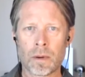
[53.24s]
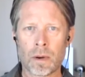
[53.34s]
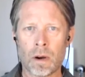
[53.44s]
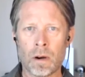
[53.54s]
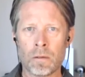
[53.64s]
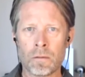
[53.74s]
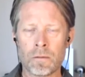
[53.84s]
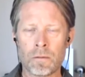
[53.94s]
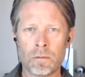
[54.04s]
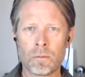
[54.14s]
of
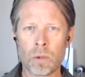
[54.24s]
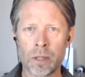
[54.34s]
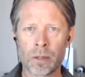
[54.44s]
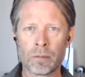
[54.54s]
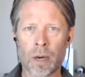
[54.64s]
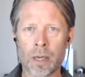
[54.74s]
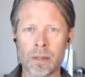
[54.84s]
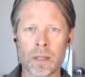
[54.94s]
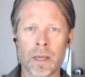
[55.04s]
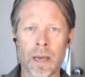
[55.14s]
what is
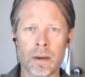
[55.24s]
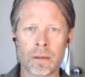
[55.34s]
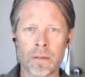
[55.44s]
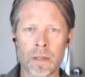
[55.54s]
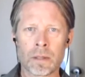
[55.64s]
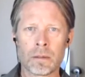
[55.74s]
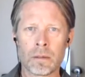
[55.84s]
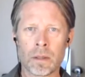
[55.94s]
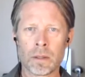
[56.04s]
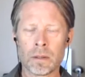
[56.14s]
arising out of it,
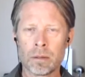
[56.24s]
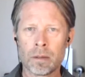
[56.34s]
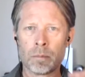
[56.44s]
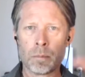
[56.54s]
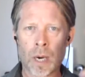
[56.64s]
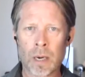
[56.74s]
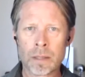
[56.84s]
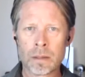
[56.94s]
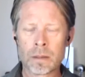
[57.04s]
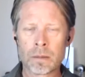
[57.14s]
the
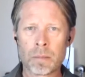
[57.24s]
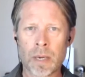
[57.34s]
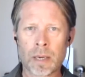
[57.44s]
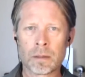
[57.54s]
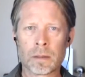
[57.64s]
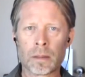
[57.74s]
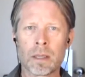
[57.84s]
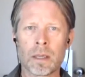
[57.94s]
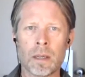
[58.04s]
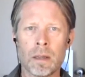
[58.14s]
mind pattern
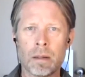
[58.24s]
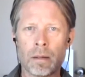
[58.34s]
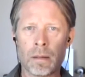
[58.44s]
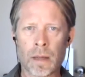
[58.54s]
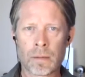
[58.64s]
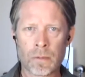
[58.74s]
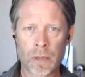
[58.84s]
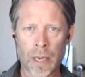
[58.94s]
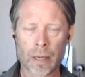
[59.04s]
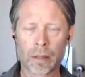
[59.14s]
that
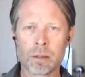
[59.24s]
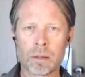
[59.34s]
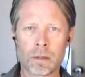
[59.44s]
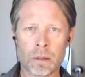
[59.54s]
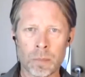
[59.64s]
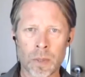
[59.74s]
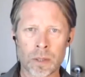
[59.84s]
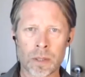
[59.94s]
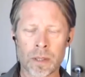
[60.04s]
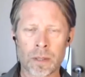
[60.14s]
reacts to the
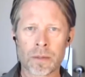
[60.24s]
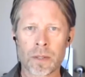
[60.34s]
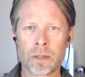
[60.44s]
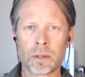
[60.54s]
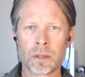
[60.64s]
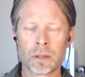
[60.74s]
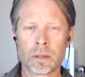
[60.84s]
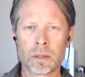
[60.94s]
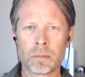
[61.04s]
body sensation. The